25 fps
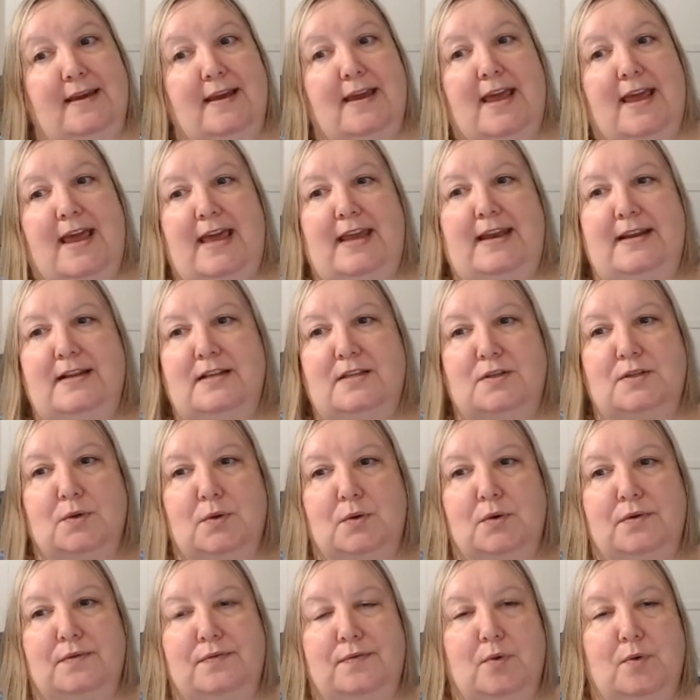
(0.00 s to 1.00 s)
and it
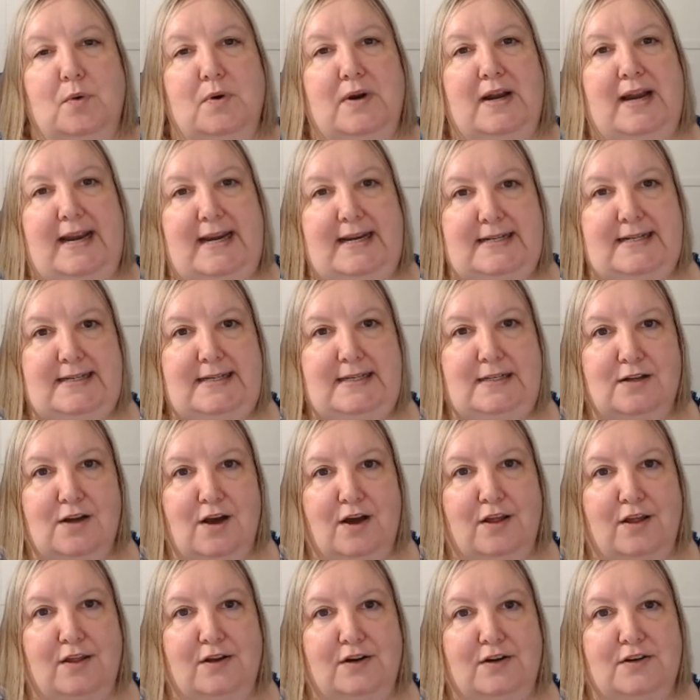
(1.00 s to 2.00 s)
sold for
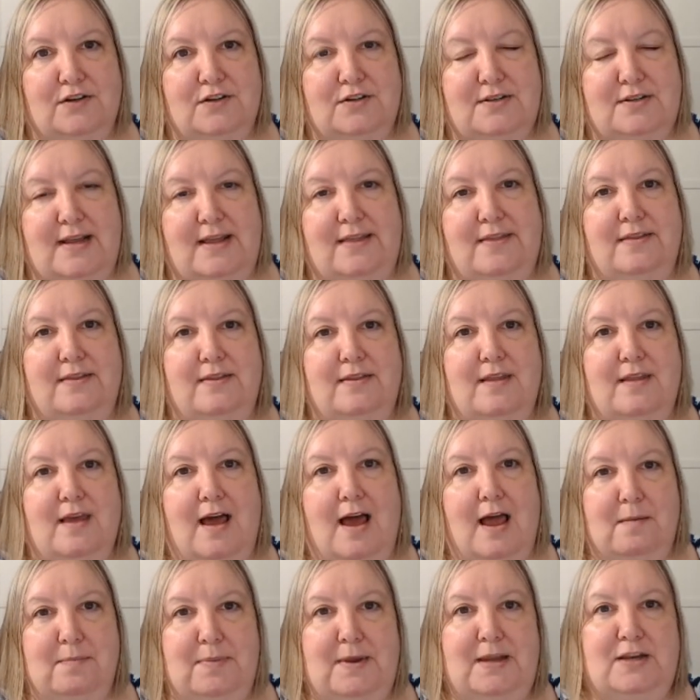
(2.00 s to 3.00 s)
$18, and
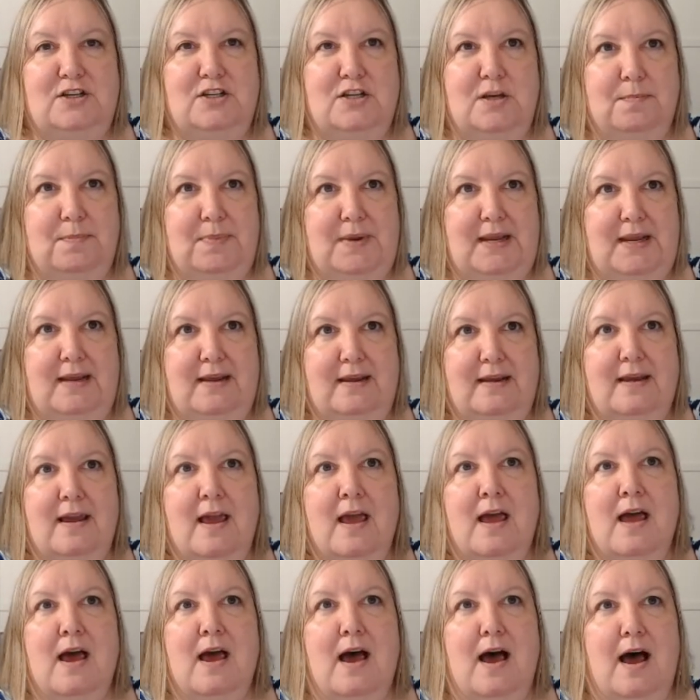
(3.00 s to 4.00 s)
I paid shipping.
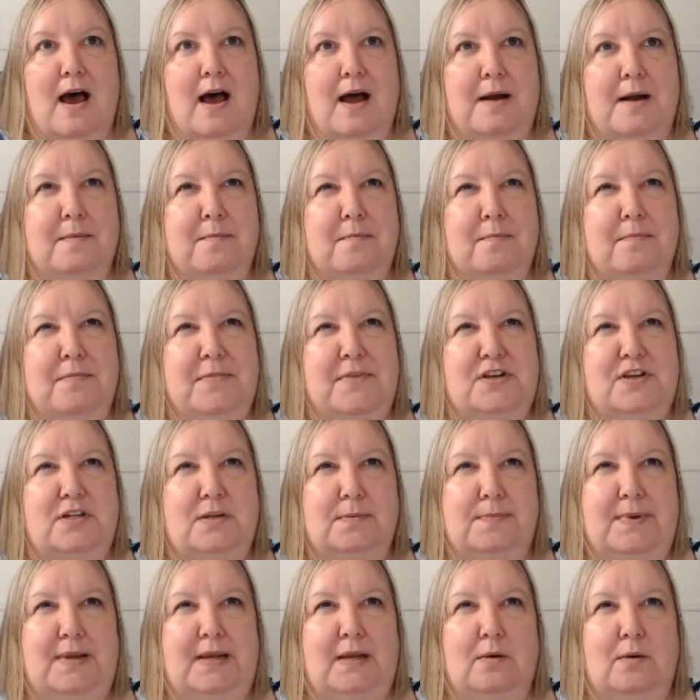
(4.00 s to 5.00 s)
The
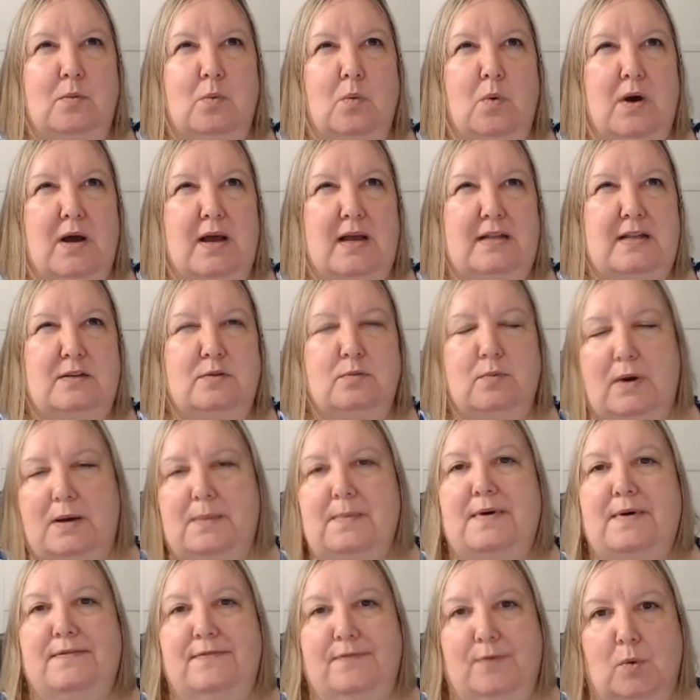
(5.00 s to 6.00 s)
shipping was right
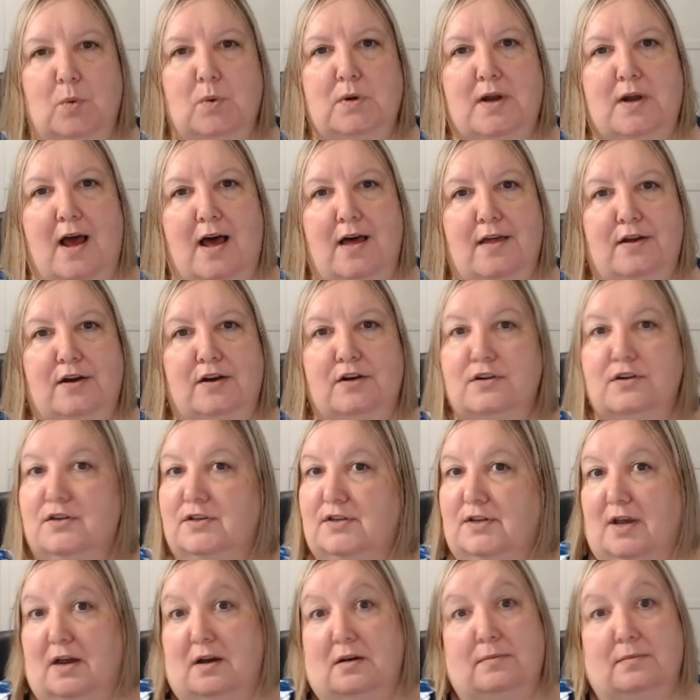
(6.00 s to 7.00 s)
about $4,
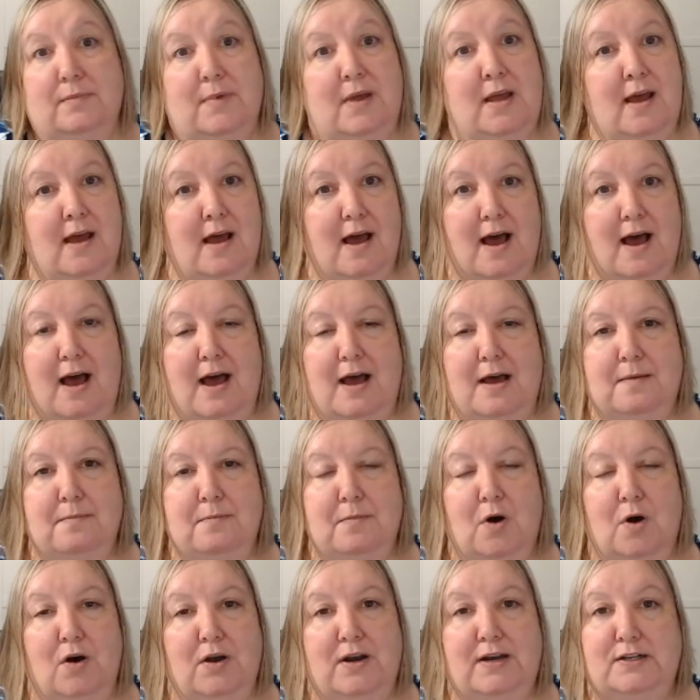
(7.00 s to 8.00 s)
so on
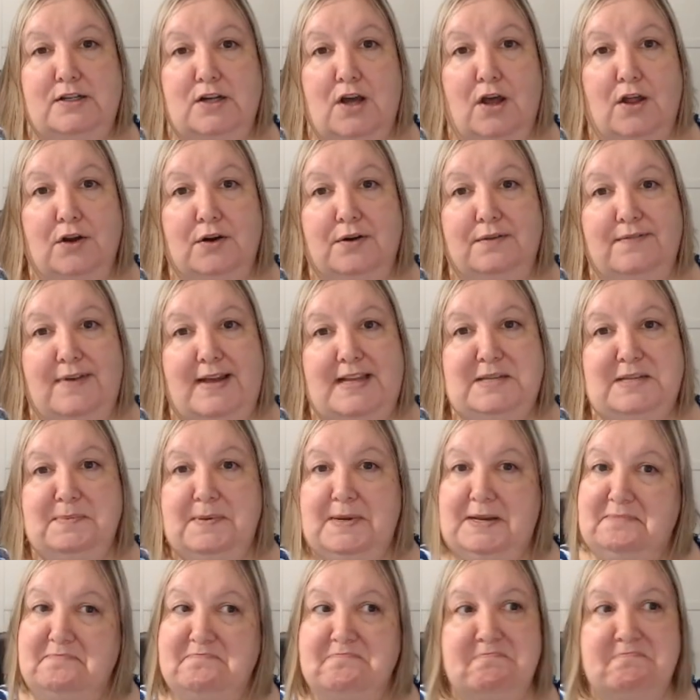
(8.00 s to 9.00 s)
$1
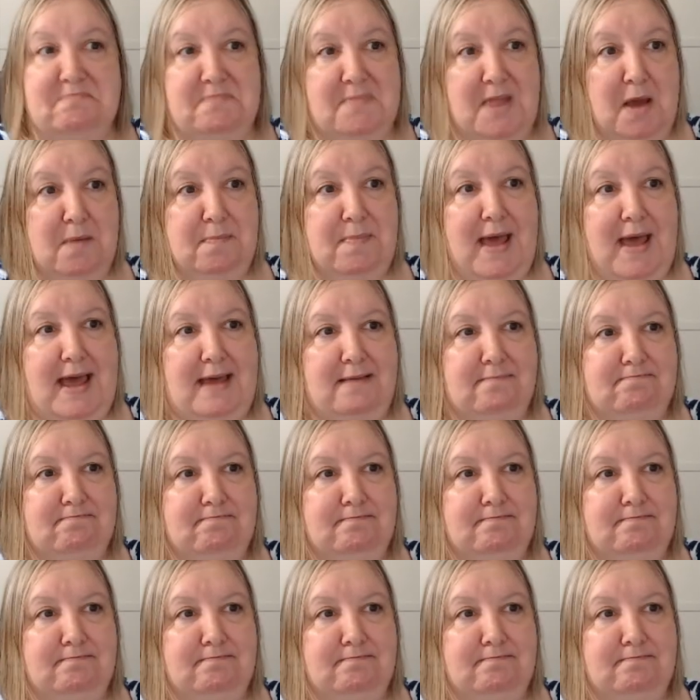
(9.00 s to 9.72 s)
investment, not bad.